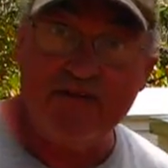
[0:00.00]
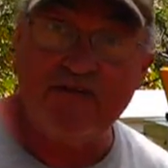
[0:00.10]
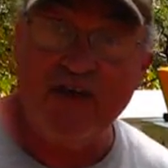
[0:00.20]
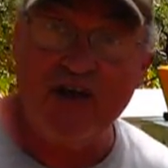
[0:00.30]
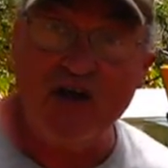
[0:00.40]
of
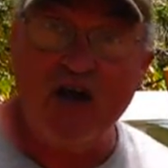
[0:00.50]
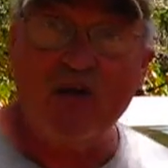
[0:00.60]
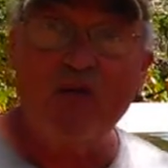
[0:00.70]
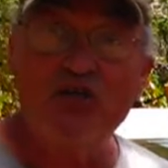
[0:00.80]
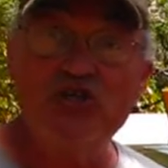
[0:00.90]
feeder,
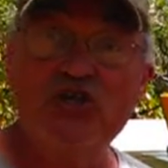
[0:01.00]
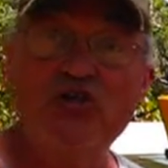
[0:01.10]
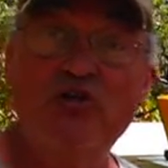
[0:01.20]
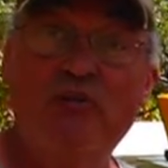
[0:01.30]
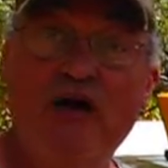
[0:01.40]
I want to show
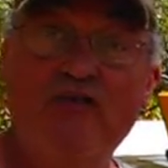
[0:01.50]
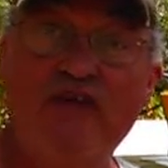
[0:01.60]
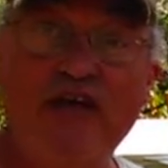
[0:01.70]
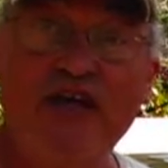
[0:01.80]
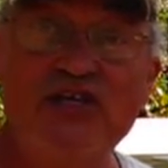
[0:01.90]
you a
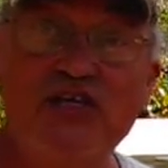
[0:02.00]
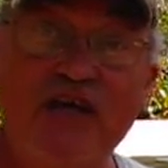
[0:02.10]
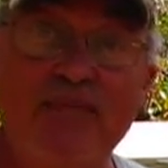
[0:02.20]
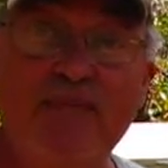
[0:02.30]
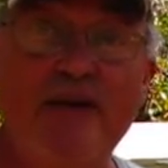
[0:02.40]

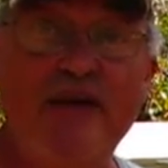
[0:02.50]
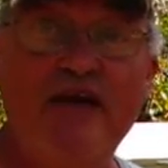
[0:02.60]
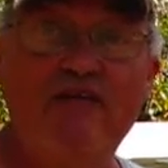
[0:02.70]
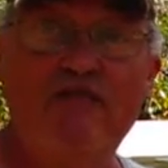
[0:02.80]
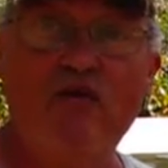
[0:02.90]
modification I
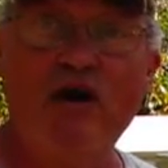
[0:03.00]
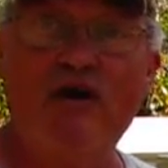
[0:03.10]
made for